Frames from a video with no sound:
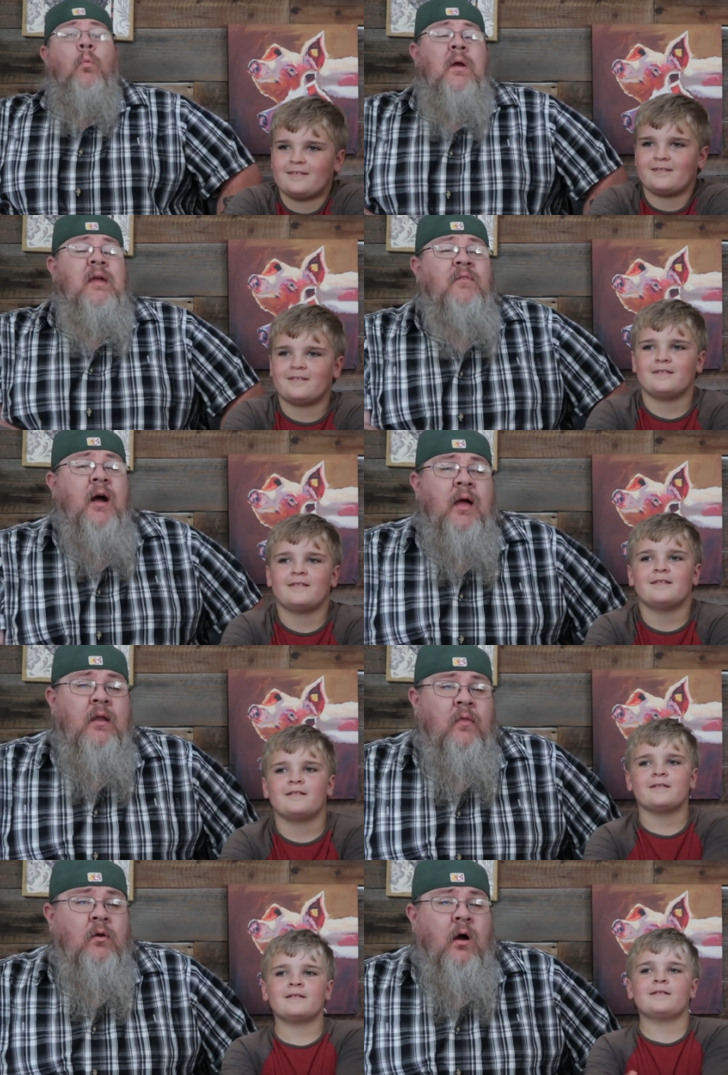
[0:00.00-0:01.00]
Speaker 1: we have got
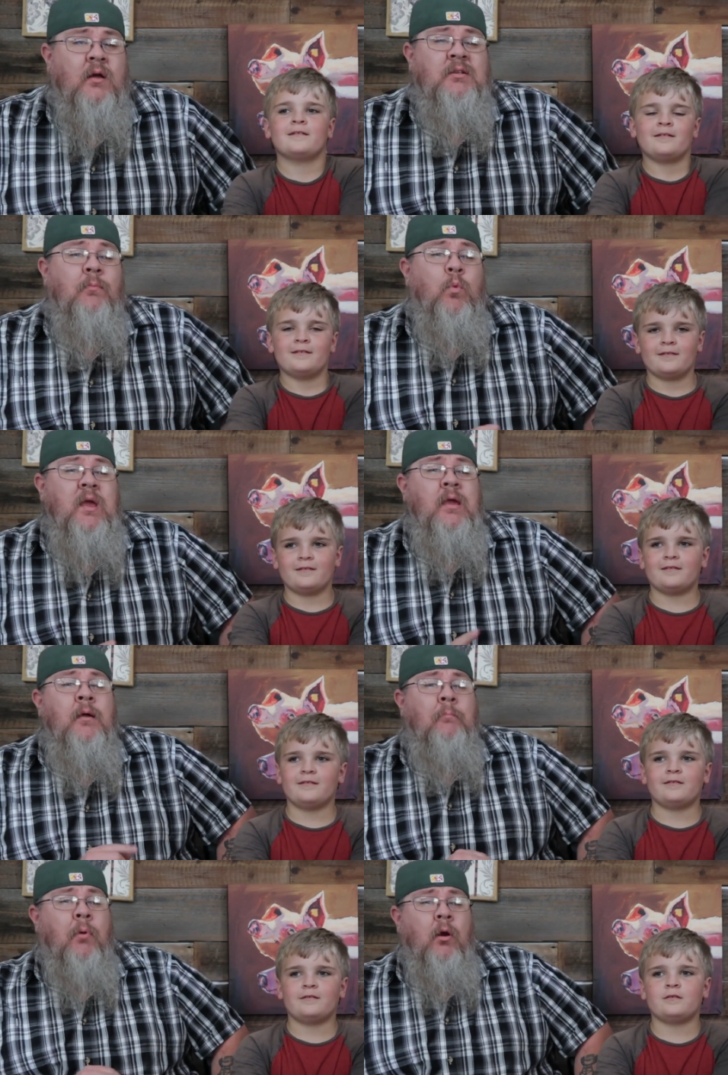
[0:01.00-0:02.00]
another awesome
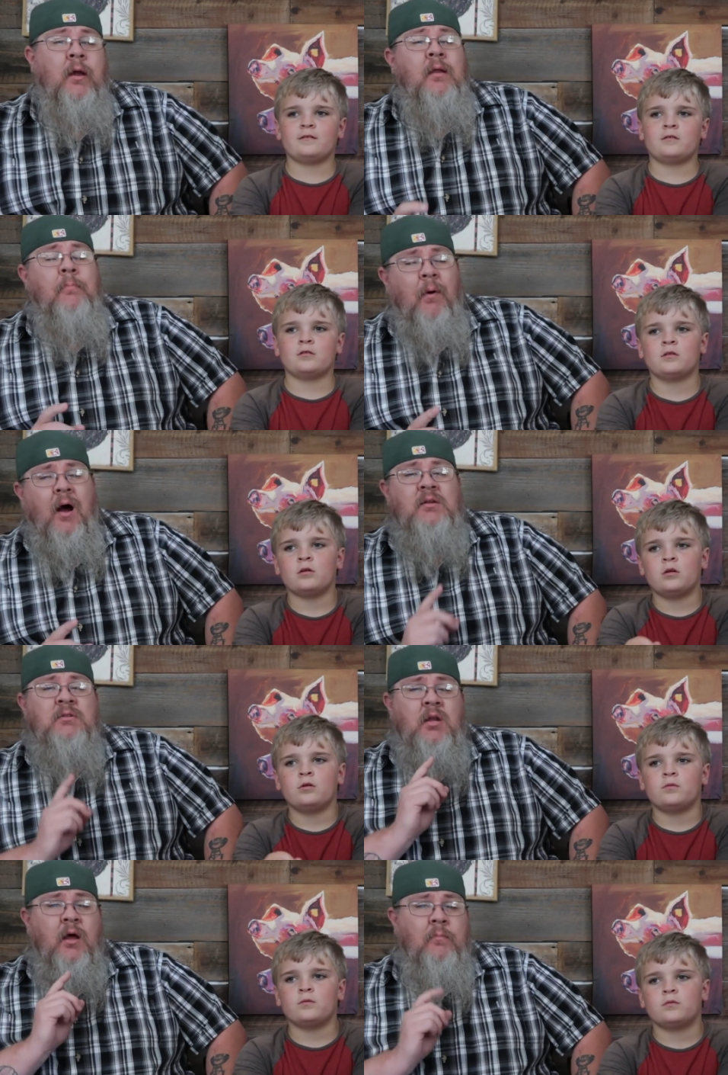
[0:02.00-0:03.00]
WiBargain
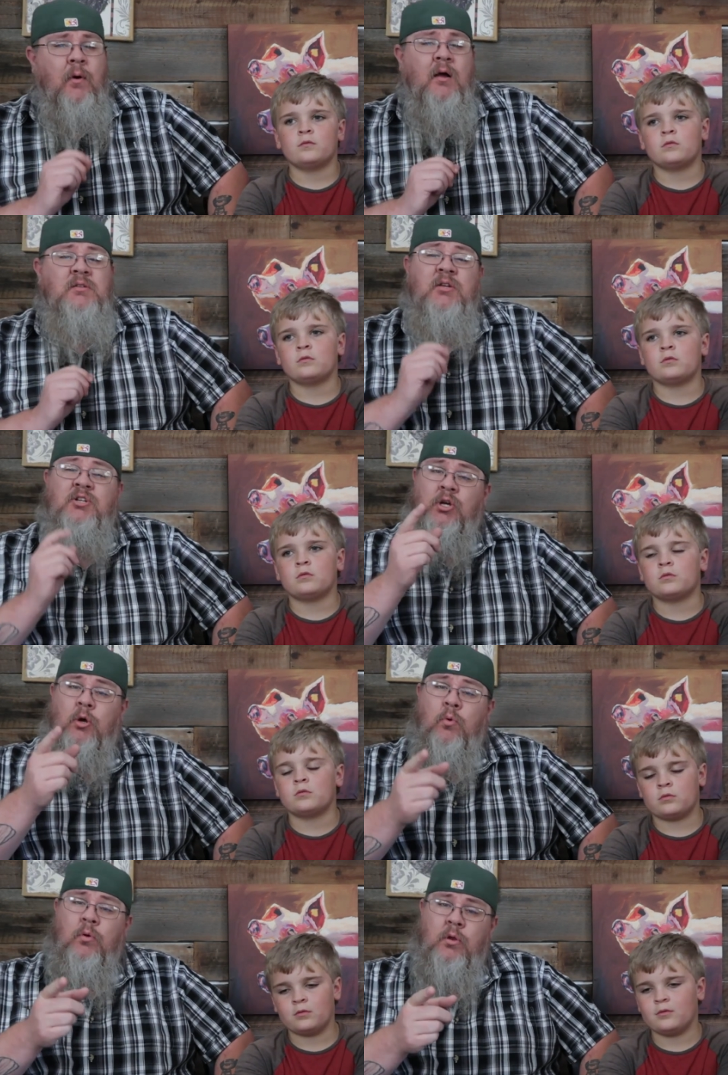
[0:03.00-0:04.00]
box to unbox and
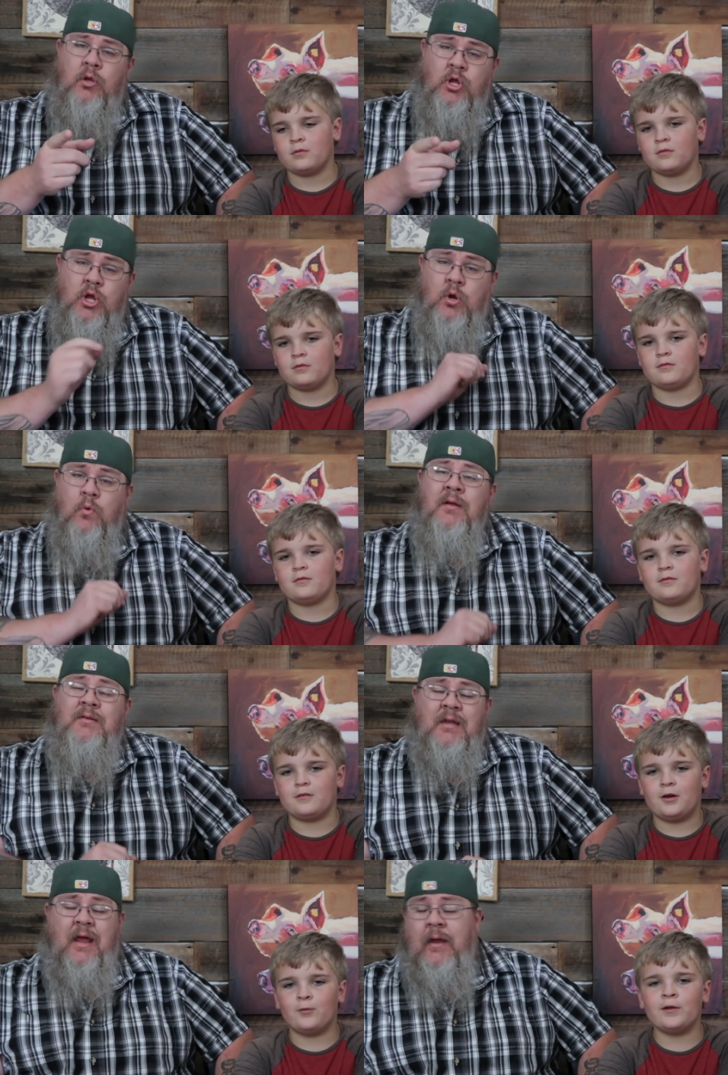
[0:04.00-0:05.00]
show you
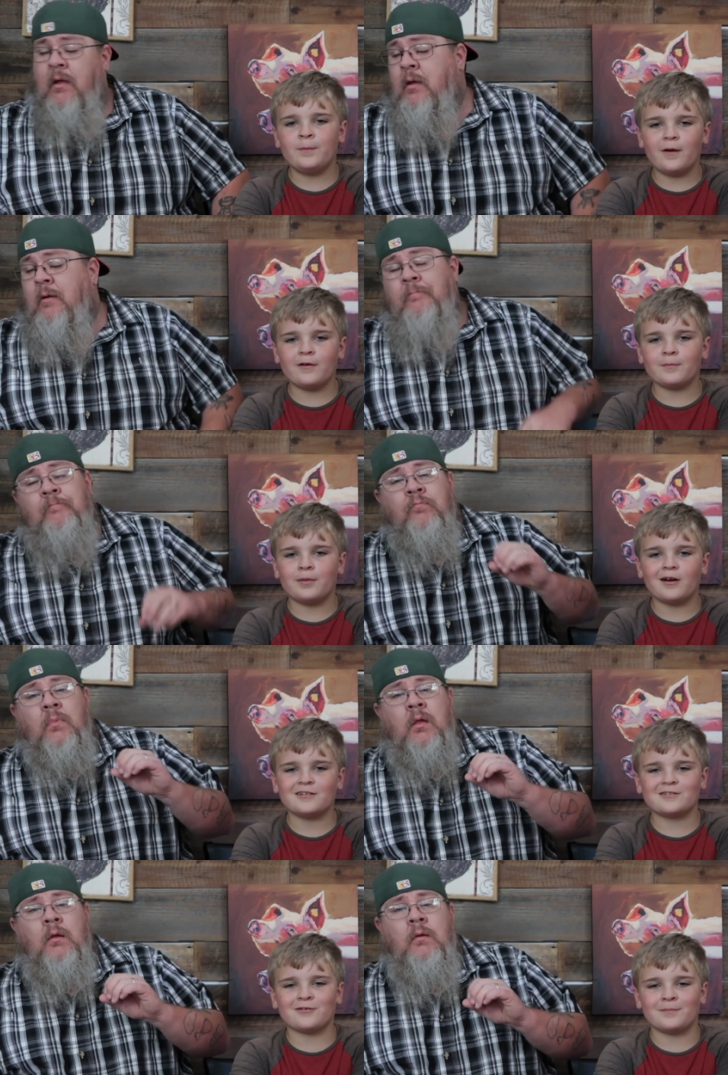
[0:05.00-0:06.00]
Speaker 2: today. A WiBargain
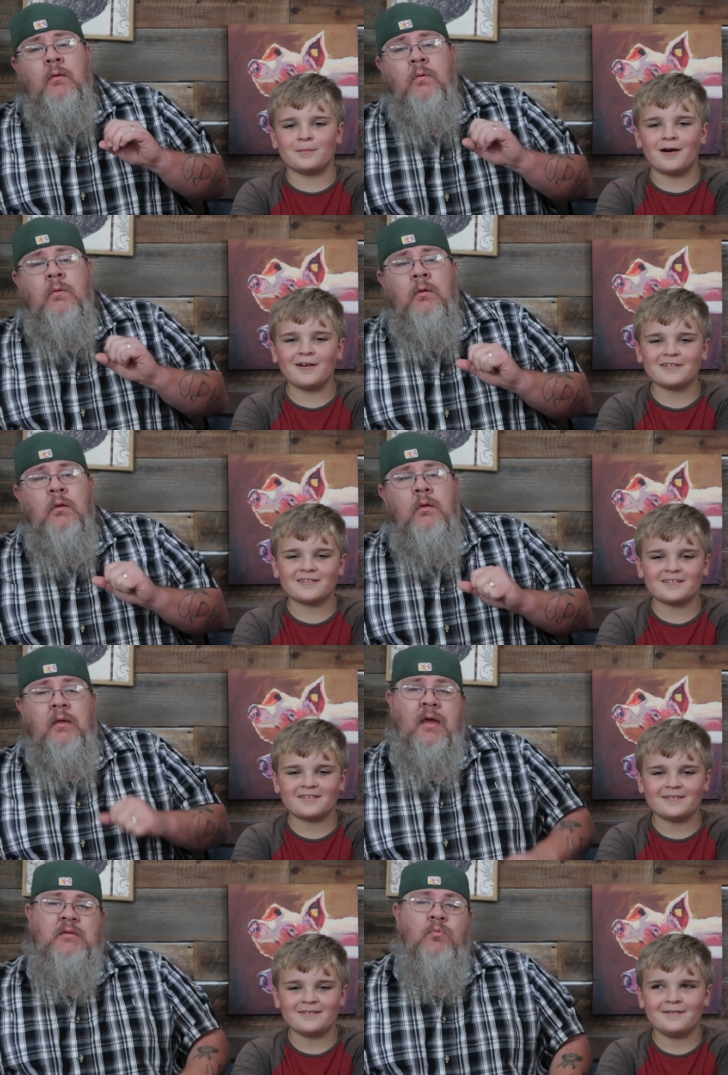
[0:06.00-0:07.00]
box to unbox?
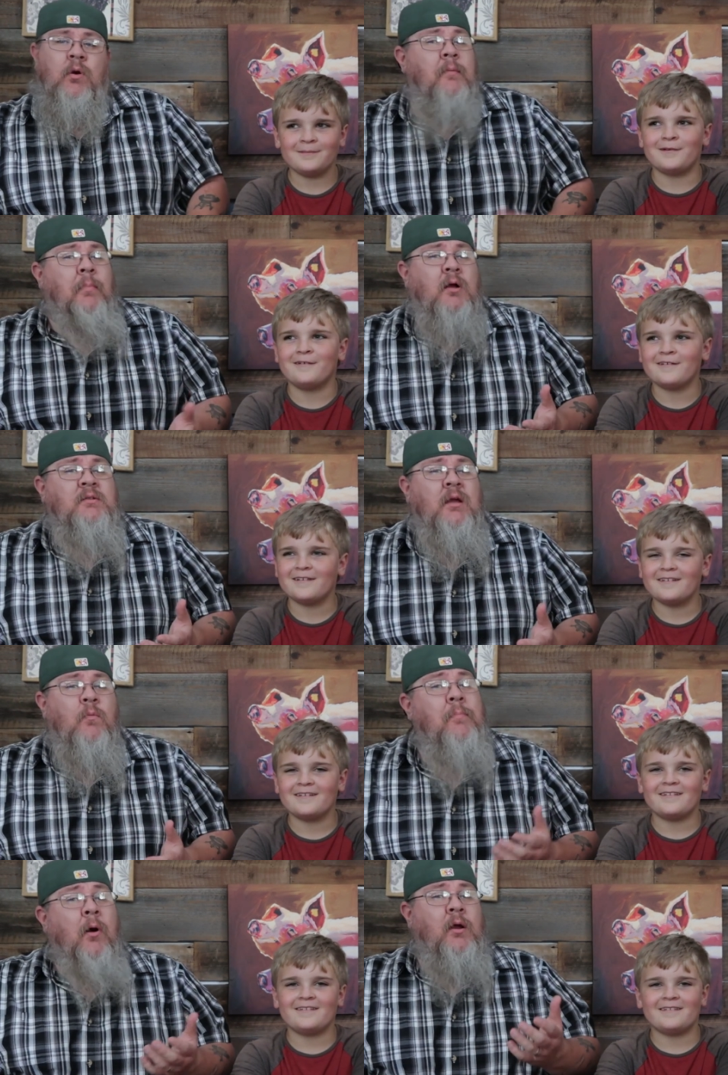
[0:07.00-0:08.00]
Speaker 1: Yes, we're
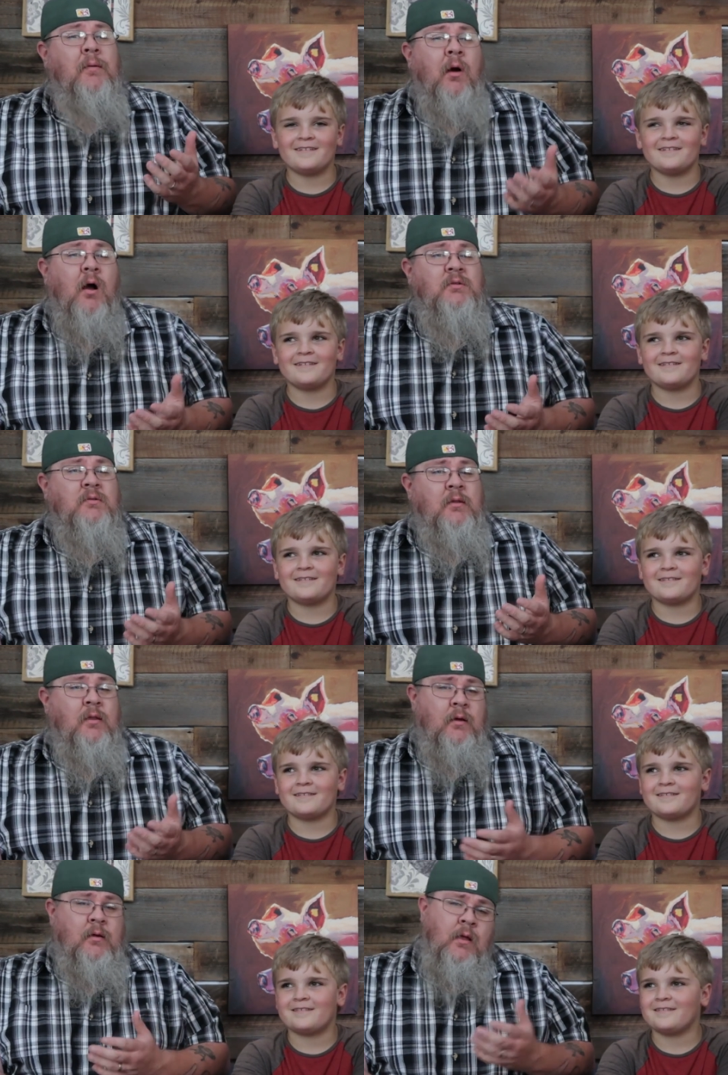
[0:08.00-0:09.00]
unboxing a WiBargain box.
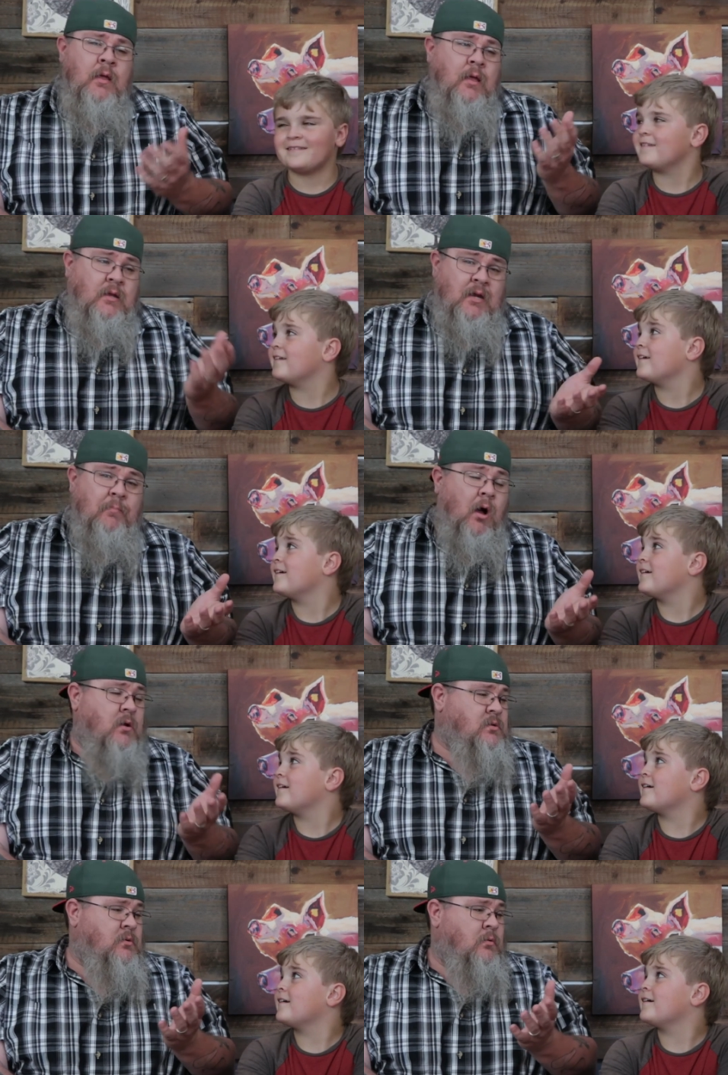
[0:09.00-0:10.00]
It's in a
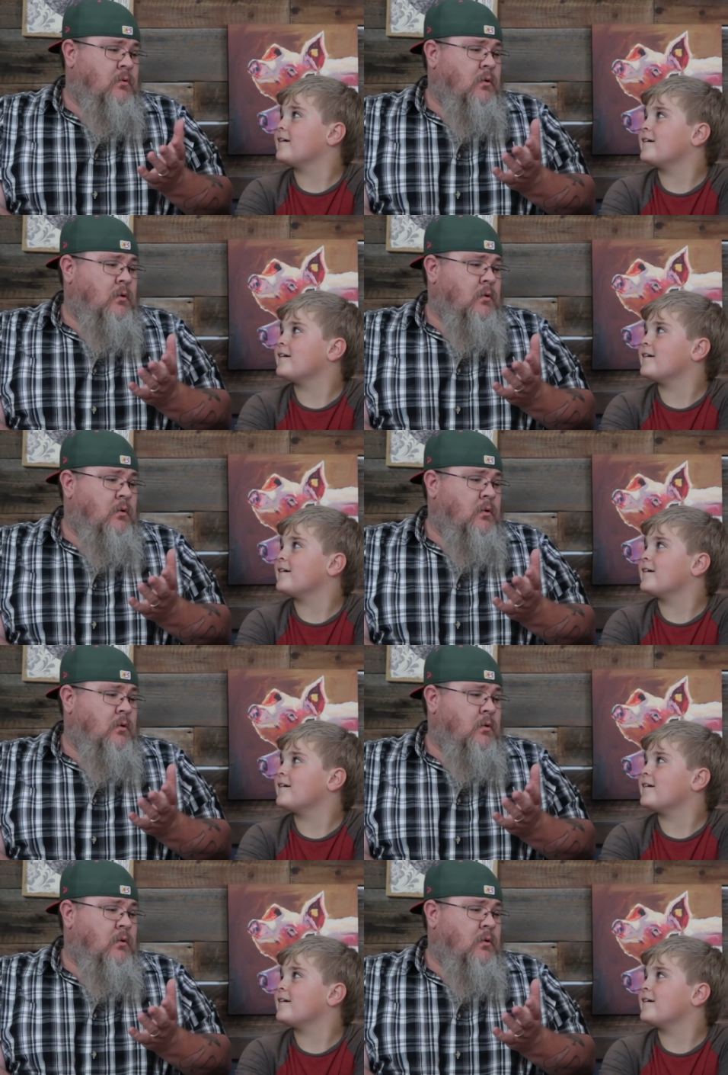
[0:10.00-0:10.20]
box